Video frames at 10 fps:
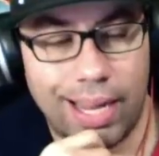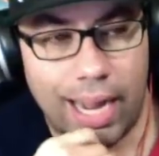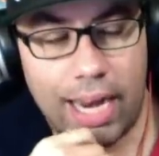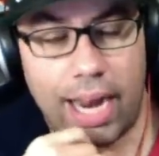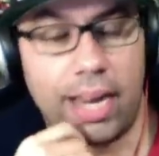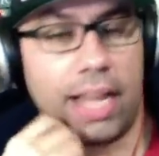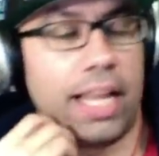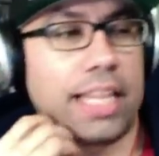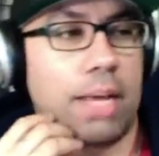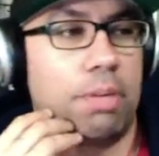I, so. I, I
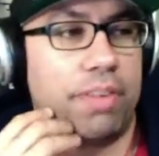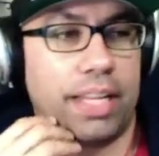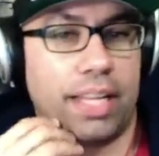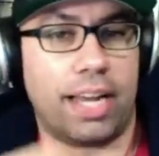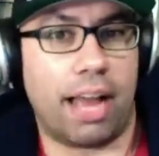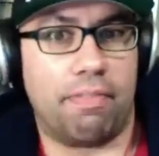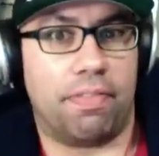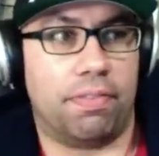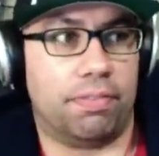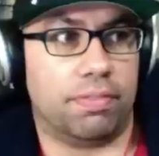like that movie a lot.
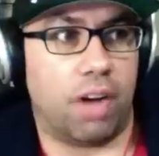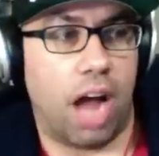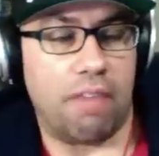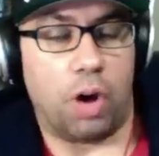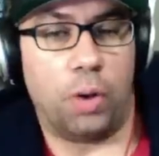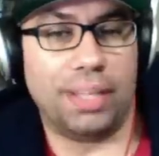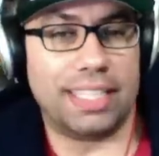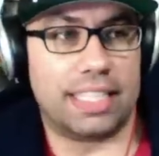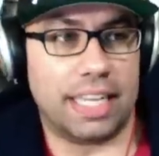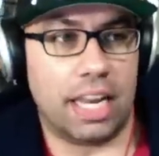I've I've
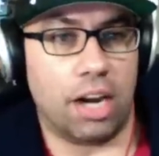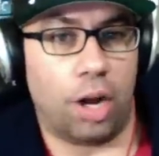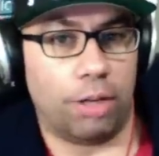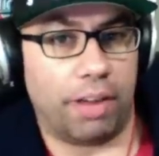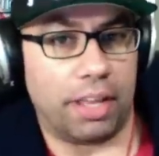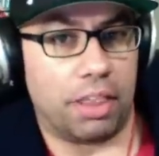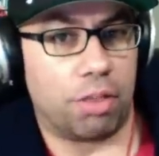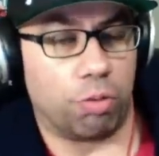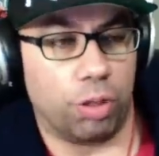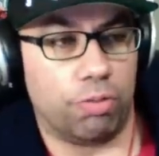only seen it all the way
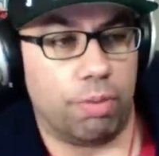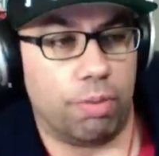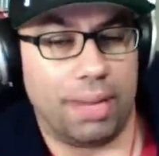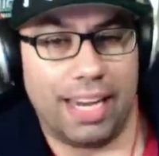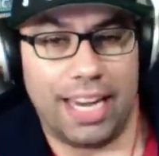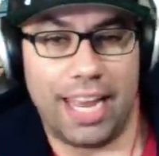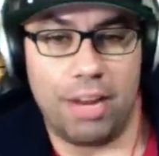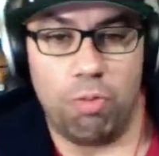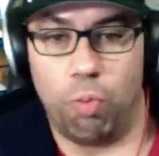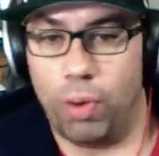through from beginning to
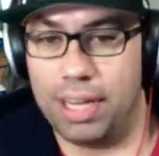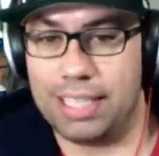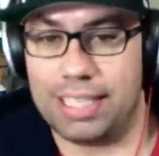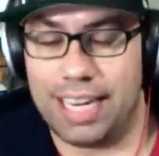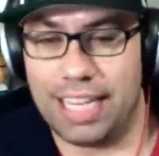end once.